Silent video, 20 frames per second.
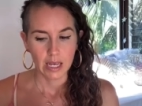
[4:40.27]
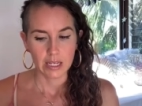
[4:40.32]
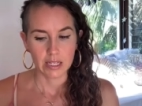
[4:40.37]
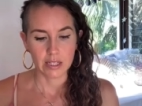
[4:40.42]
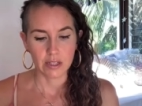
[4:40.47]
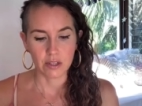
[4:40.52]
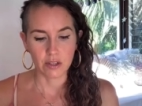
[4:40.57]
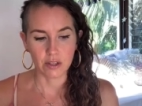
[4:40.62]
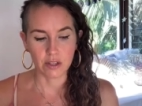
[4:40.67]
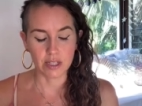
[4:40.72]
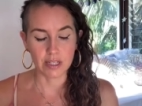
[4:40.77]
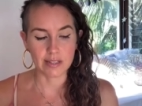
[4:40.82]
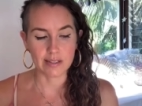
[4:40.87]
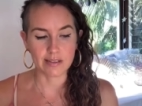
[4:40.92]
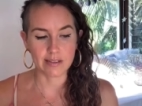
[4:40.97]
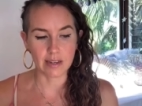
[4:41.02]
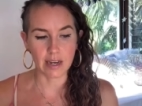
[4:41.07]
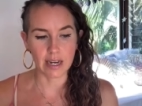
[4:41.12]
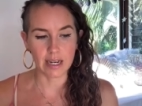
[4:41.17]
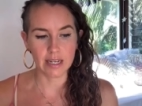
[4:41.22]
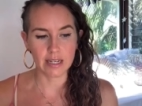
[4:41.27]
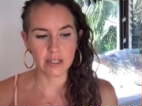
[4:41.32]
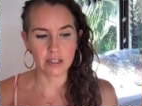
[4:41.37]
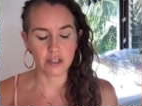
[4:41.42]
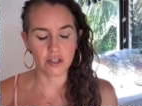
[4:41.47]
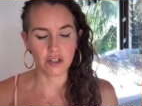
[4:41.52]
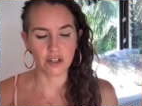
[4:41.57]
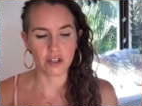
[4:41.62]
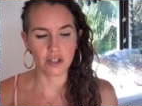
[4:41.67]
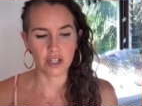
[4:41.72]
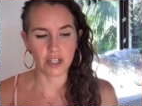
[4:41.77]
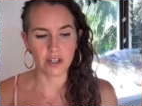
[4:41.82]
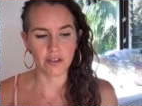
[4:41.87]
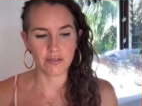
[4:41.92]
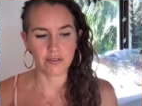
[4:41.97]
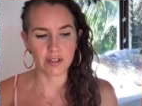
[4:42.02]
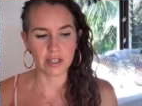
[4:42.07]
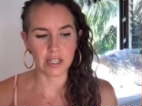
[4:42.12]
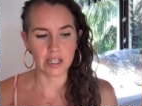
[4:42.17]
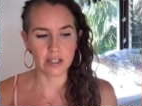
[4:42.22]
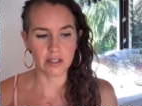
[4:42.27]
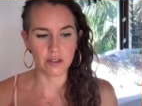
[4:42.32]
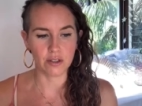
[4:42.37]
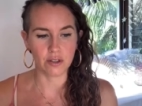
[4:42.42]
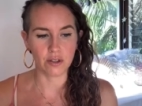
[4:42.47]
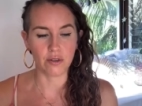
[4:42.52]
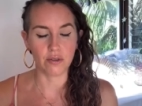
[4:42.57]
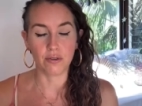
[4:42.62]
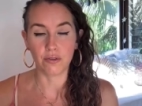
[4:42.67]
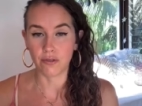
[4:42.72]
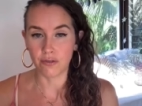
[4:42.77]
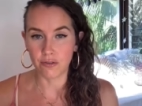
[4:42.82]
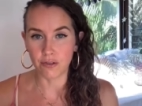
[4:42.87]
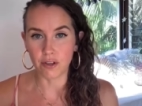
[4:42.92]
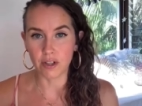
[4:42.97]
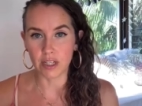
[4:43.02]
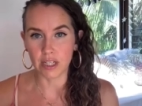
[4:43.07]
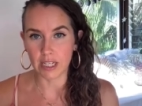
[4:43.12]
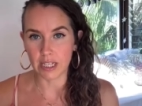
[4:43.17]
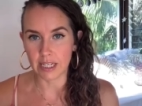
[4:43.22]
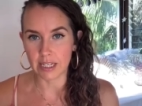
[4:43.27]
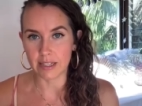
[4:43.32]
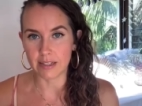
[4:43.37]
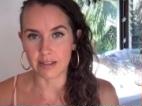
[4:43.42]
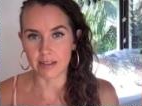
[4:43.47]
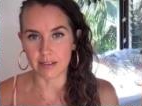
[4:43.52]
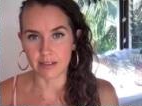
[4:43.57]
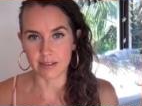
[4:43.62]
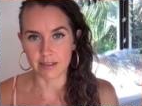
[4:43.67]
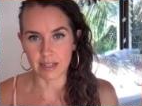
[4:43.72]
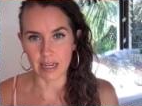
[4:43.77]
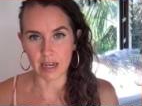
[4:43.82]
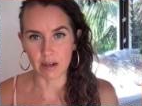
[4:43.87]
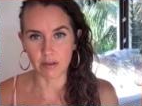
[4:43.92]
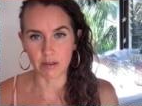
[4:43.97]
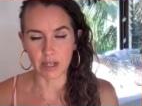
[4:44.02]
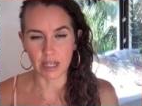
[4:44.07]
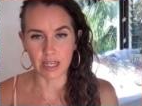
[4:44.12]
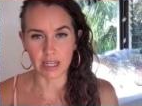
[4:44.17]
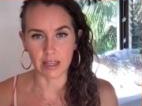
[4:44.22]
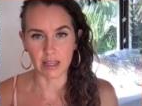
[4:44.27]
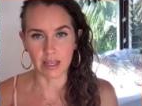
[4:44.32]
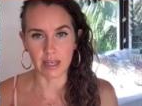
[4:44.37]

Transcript: deciding to shift into fully into sound healing.